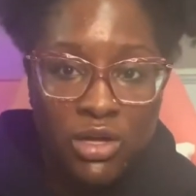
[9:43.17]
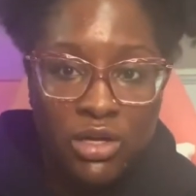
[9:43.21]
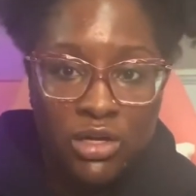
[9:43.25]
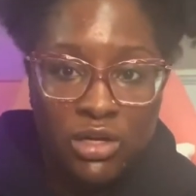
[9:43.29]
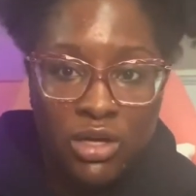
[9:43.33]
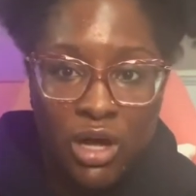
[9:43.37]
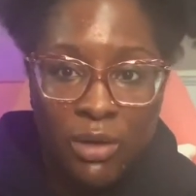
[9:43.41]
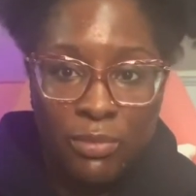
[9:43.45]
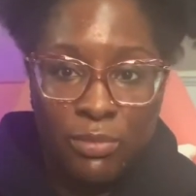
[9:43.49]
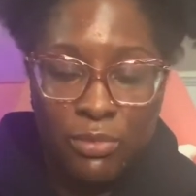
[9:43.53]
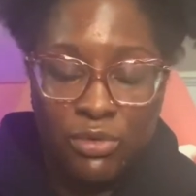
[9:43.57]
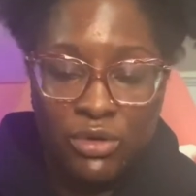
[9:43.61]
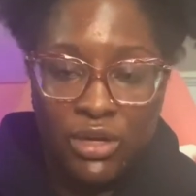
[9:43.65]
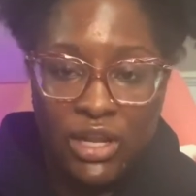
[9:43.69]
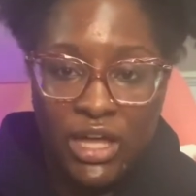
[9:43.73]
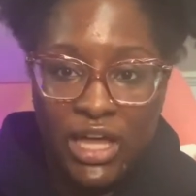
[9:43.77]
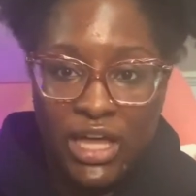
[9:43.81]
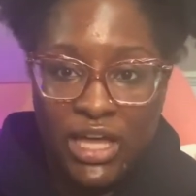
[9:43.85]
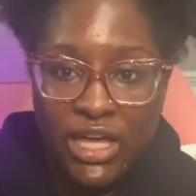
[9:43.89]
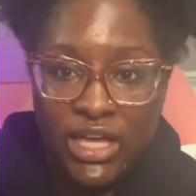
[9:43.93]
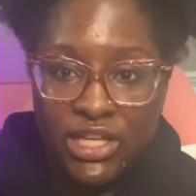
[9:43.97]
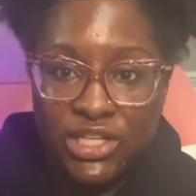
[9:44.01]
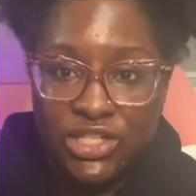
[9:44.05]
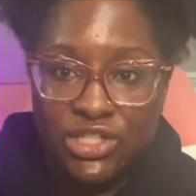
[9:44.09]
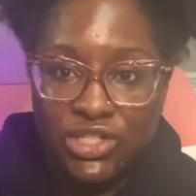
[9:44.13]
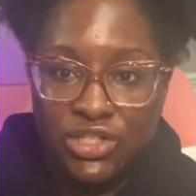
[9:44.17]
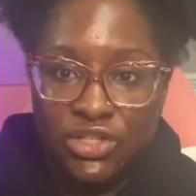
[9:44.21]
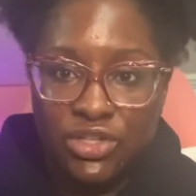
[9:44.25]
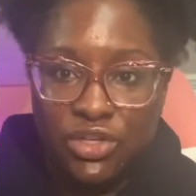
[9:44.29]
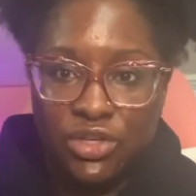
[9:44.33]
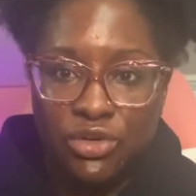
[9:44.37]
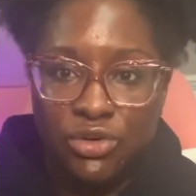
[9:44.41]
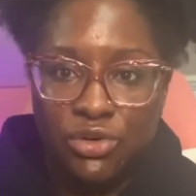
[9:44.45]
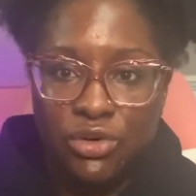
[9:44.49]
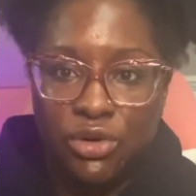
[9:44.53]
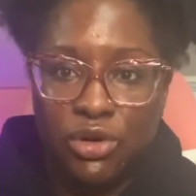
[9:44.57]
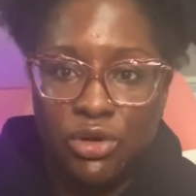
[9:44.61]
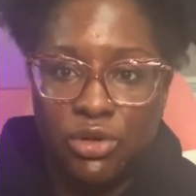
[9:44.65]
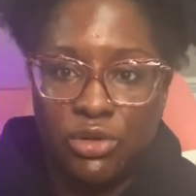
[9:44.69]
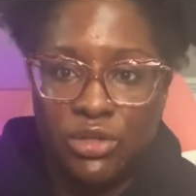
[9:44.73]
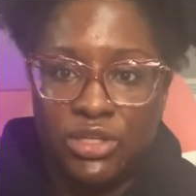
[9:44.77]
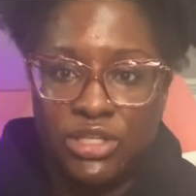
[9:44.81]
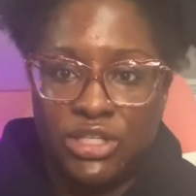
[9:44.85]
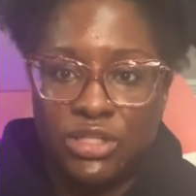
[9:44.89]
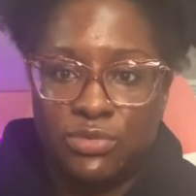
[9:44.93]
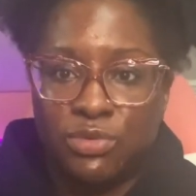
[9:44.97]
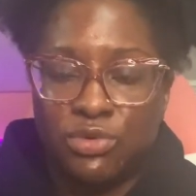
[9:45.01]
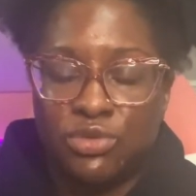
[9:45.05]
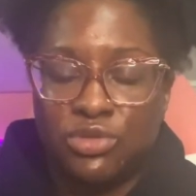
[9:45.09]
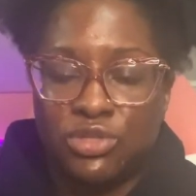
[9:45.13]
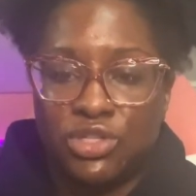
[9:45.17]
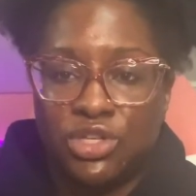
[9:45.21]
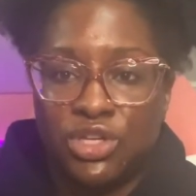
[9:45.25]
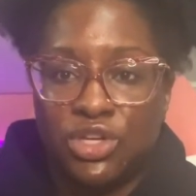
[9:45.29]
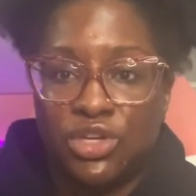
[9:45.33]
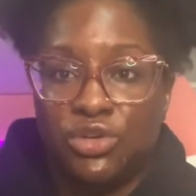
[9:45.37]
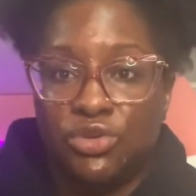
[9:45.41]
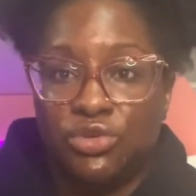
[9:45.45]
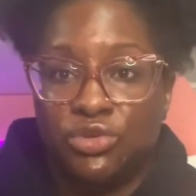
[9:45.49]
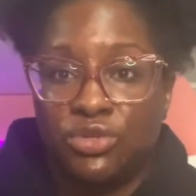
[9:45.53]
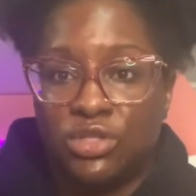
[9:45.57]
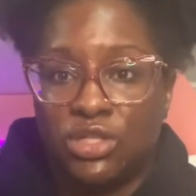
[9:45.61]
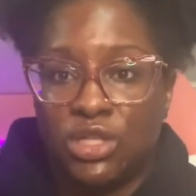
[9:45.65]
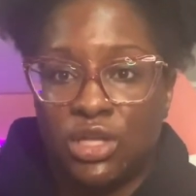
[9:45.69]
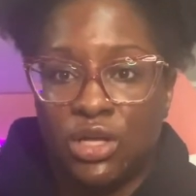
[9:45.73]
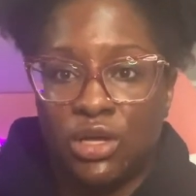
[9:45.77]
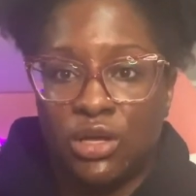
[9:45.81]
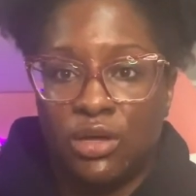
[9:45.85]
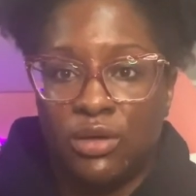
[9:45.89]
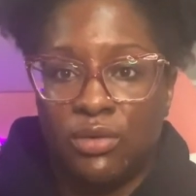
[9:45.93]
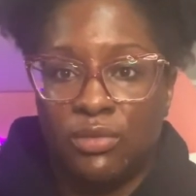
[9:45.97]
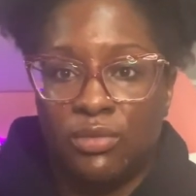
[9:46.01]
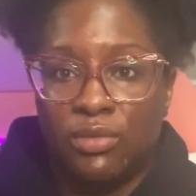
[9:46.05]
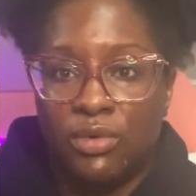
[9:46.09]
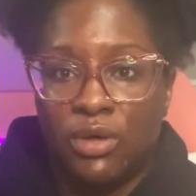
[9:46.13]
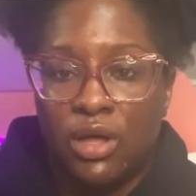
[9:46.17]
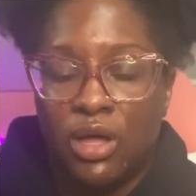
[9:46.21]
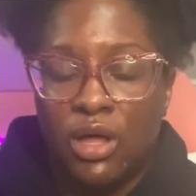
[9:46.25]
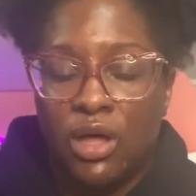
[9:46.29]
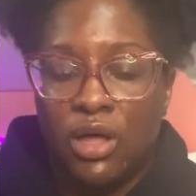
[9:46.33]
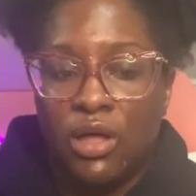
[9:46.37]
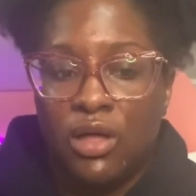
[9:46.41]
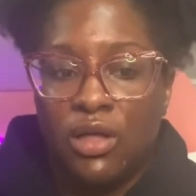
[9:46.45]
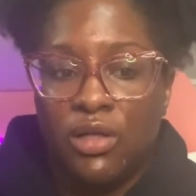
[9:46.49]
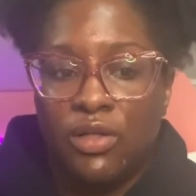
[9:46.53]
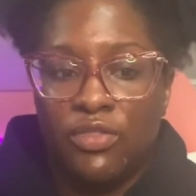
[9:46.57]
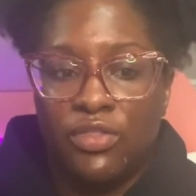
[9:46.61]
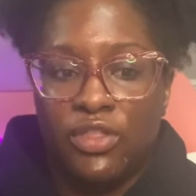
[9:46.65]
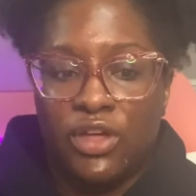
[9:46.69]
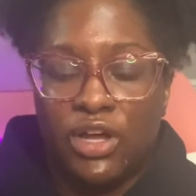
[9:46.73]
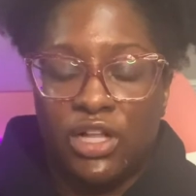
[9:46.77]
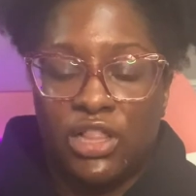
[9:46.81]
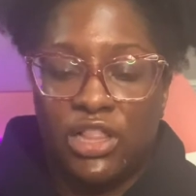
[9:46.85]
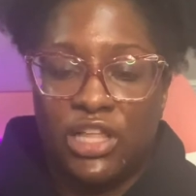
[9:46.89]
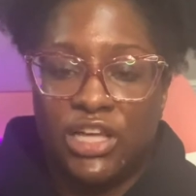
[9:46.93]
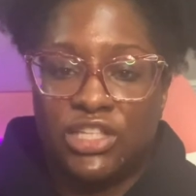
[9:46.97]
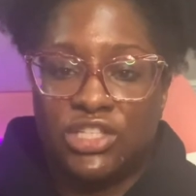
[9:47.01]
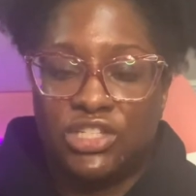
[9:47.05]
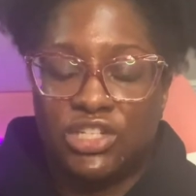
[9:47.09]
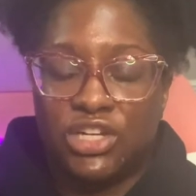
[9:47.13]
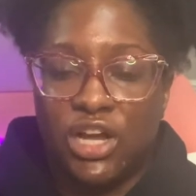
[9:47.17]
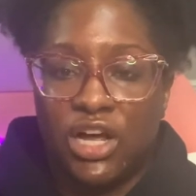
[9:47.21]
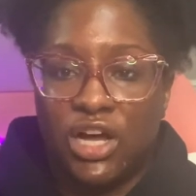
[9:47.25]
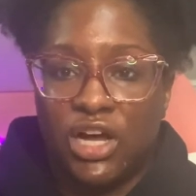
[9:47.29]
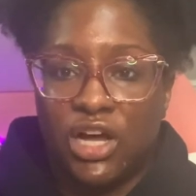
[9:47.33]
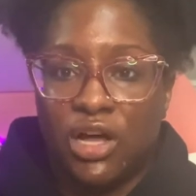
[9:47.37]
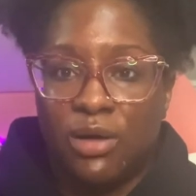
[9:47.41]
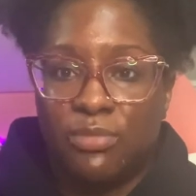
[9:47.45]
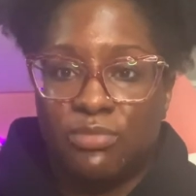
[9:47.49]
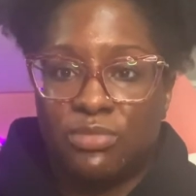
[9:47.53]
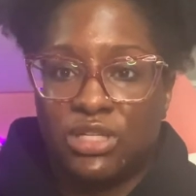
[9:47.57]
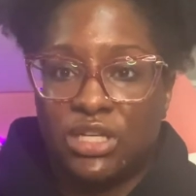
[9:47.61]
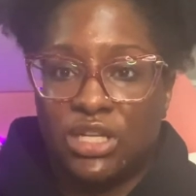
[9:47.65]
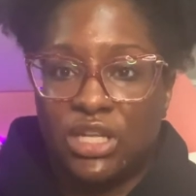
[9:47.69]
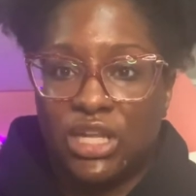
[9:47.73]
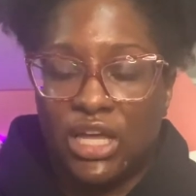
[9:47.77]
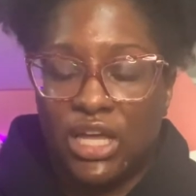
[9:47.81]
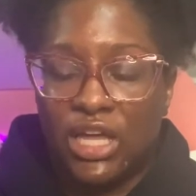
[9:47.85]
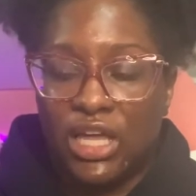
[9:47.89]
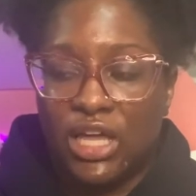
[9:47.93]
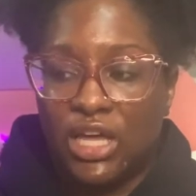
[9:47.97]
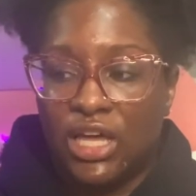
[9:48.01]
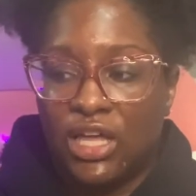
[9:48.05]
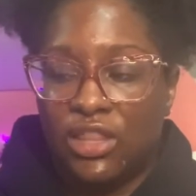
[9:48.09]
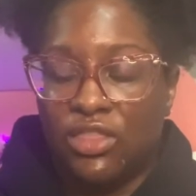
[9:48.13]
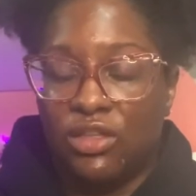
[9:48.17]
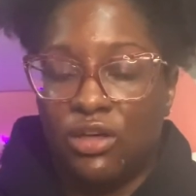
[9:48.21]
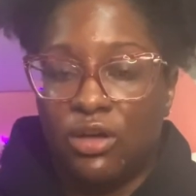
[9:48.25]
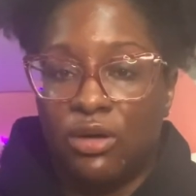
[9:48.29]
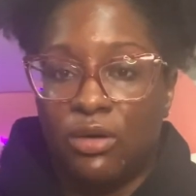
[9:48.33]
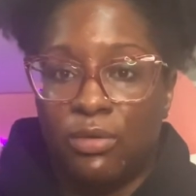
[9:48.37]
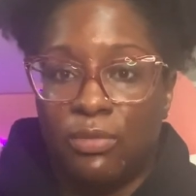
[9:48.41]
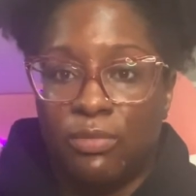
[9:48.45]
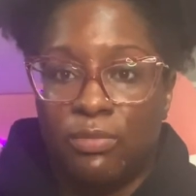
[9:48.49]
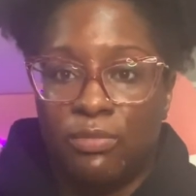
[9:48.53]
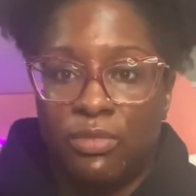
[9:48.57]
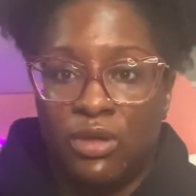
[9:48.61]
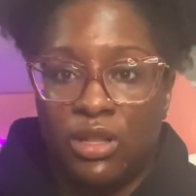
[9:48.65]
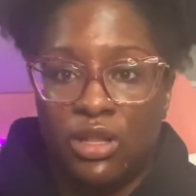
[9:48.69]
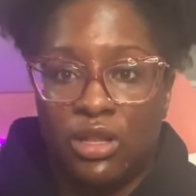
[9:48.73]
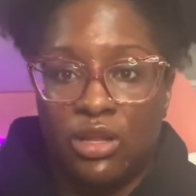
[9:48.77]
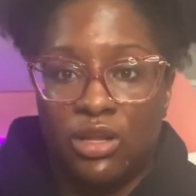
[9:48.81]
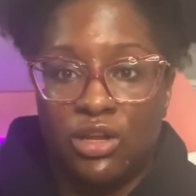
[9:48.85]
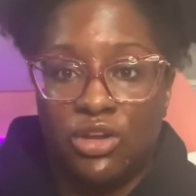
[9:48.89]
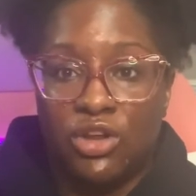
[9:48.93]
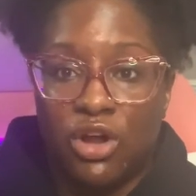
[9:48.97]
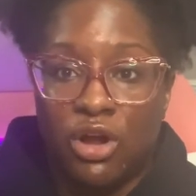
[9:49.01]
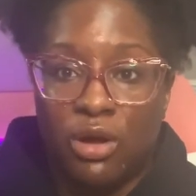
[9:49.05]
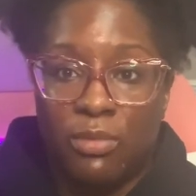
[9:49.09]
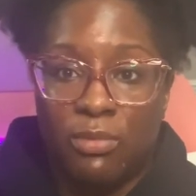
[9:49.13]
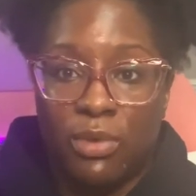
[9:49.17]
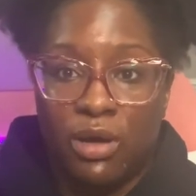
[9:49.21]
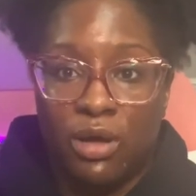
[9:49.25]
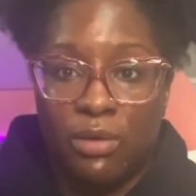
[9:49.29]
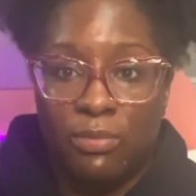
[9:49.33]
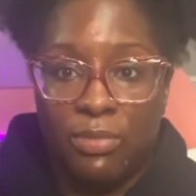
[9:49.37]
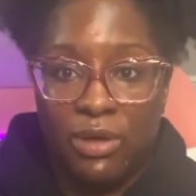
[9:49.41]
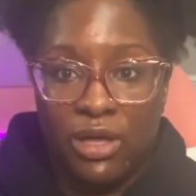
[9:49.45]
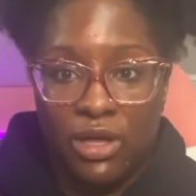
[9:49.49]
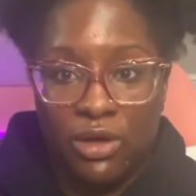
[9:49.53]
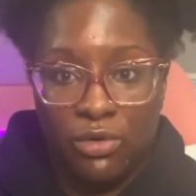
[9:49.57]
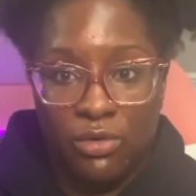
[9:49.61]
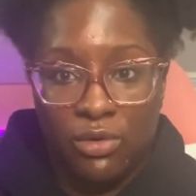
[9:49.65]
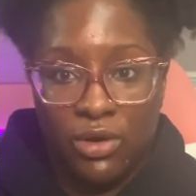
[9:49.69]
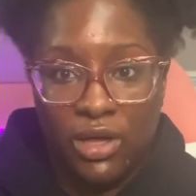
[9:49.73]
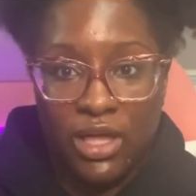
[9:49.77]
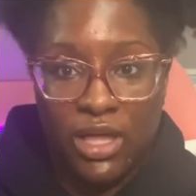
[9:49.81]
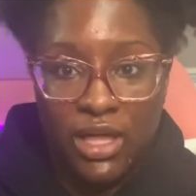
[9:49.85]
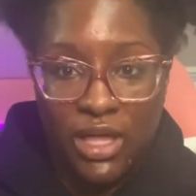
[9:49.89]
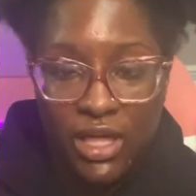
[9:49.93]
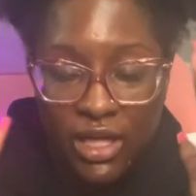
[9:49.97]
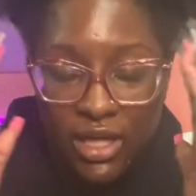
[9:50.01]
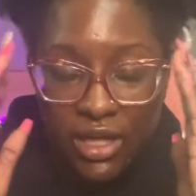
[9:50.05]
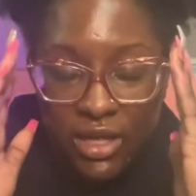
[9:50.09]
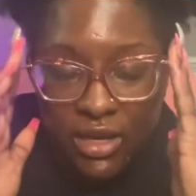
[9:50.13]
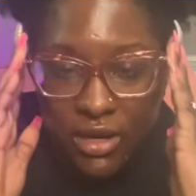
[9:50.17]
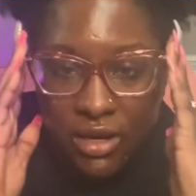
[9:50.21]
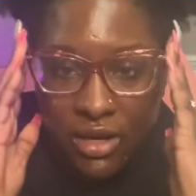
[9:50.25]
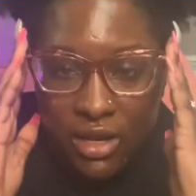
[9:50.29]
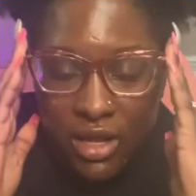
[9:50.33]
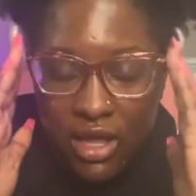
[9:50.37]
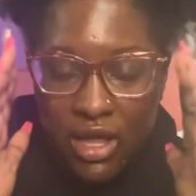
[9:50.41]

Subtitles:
couple days, you're only supposed to use the cleanser that comes in the derma peel kit,